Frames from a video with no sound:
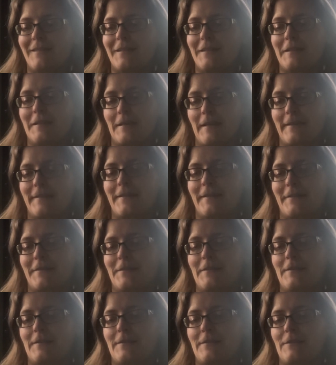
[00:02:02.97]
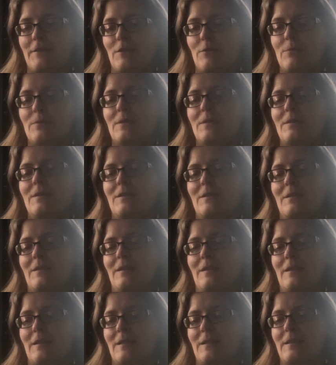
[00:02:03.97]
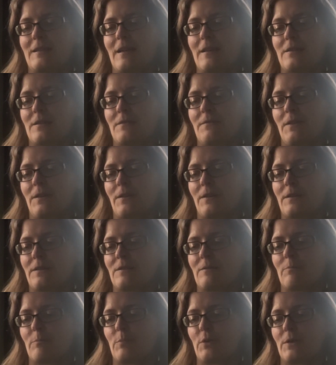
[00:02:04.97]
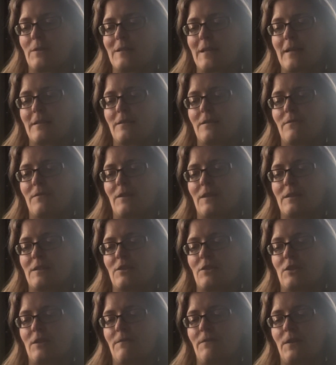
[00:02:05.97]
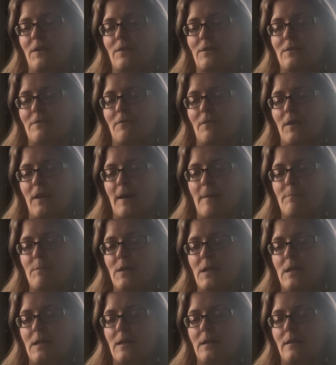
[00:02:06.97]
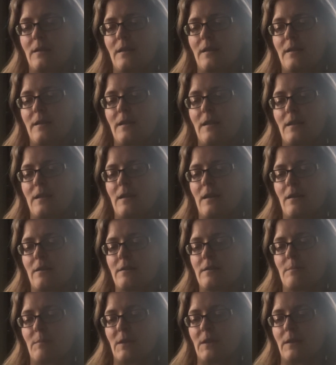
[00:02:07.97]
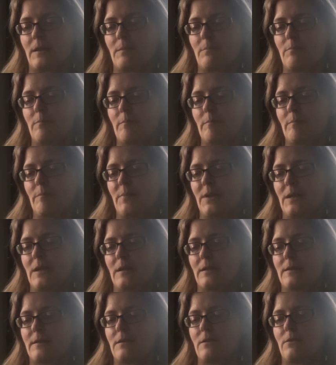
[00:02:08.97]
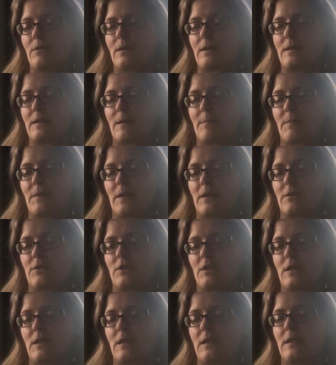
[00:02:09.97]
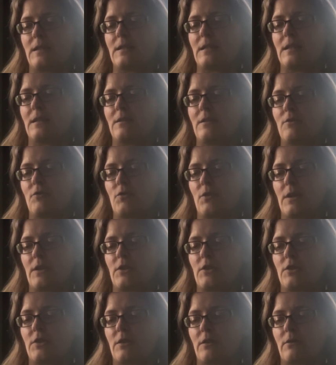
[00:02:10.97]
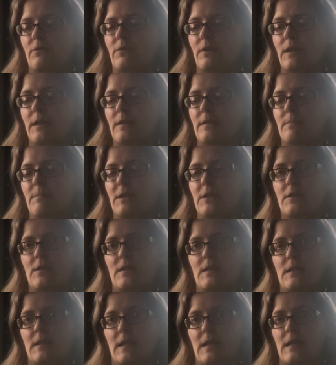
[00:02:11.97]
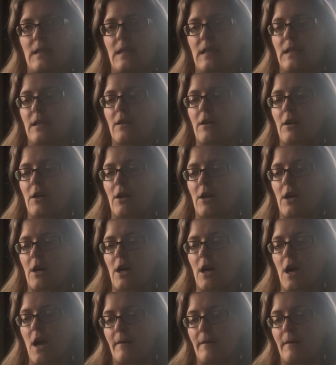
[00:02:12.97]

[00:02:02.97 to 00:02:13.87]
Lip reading: yet unused to the intense feelings of protectiveness she feels for them, Lillian ultimately begins to accept that she needs these strange children as much as they need her.